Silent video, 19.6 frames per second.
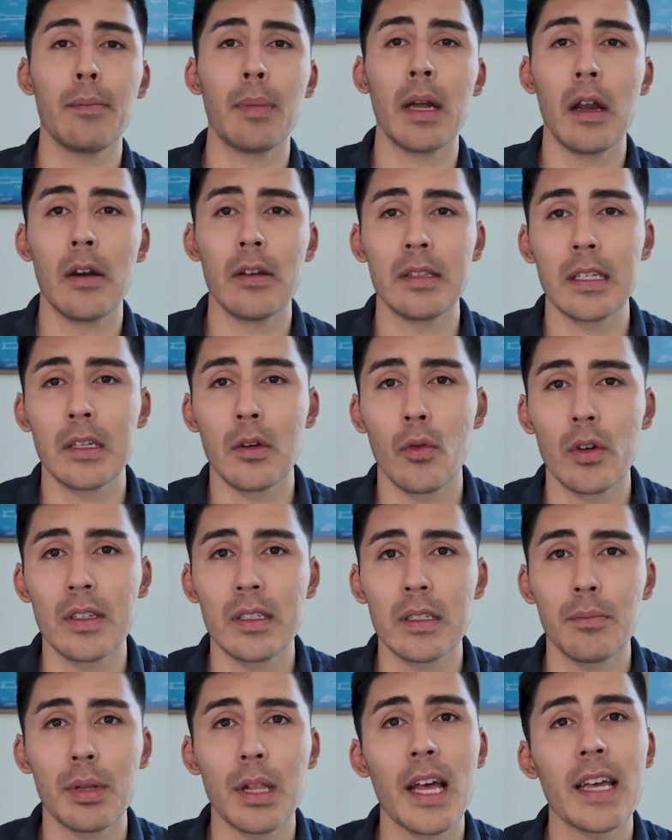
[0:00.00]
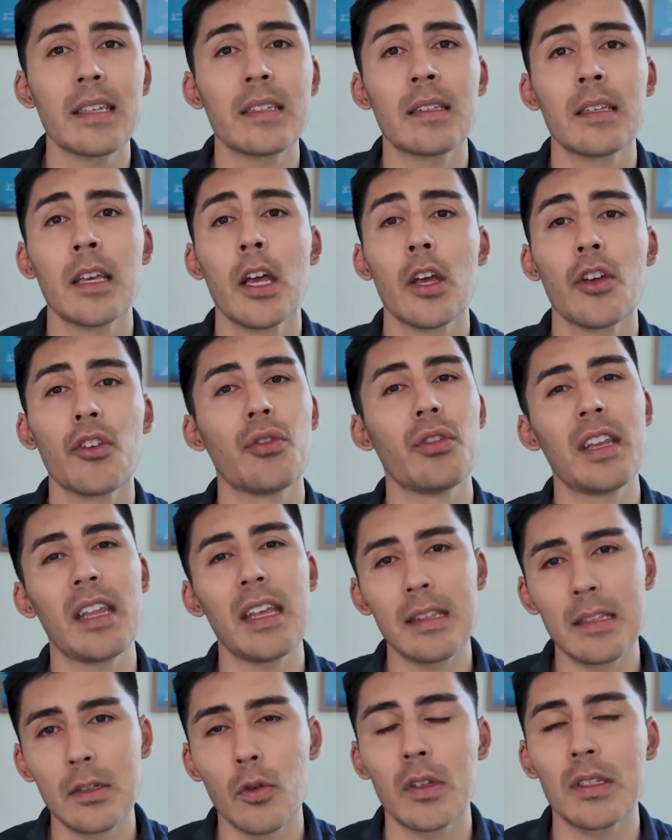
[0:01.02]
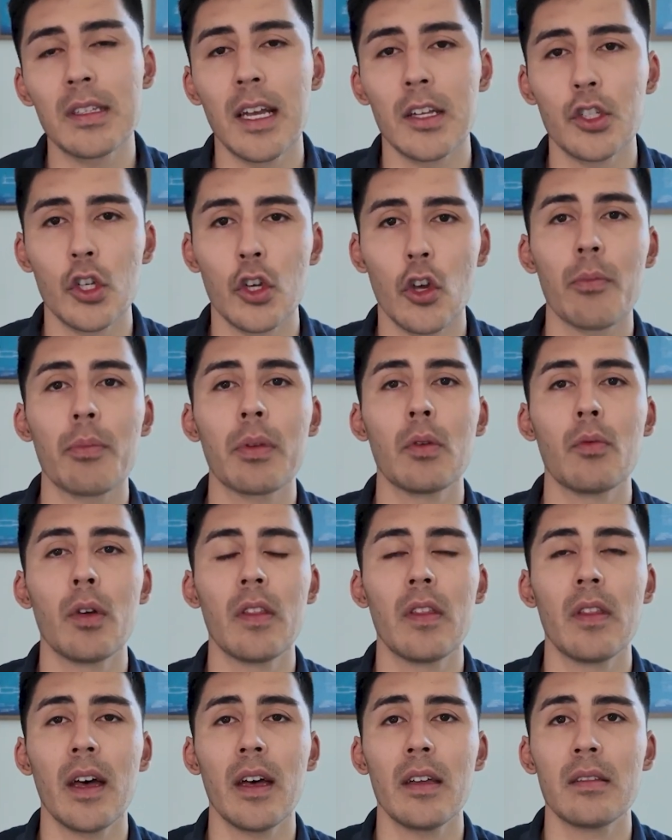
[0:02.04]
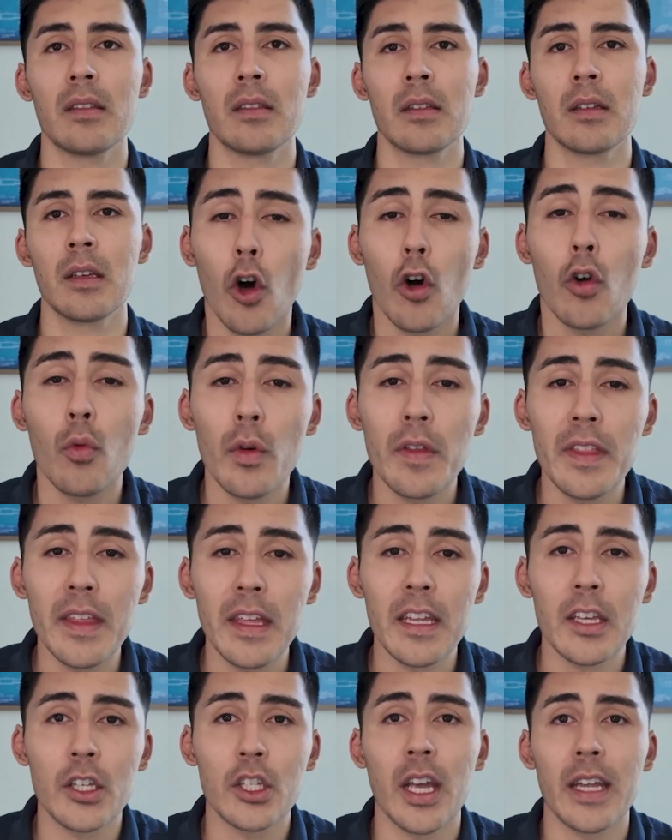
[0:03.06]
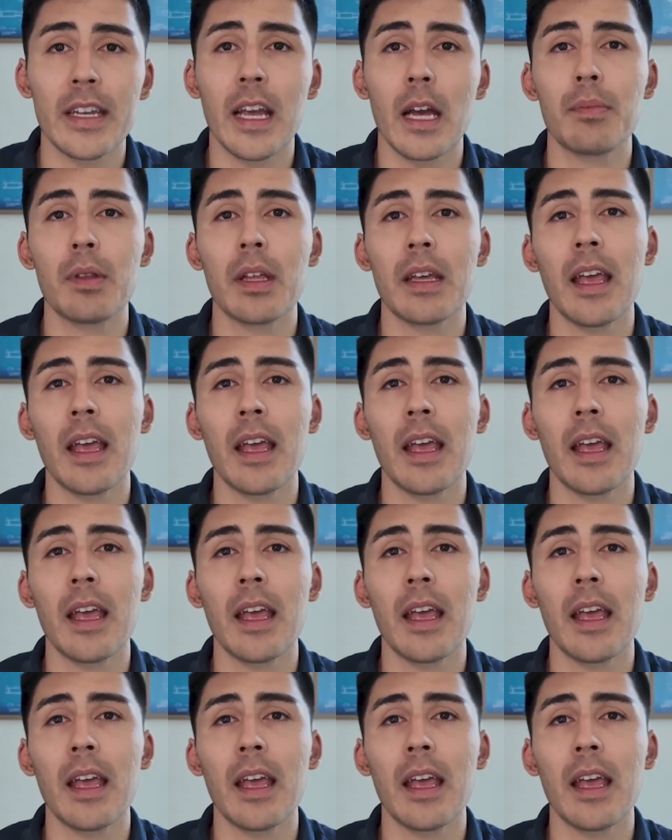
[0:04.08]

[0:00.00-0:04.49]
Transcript: any parenting orders in place, you'll need to attach a copy with that. Along with the initiating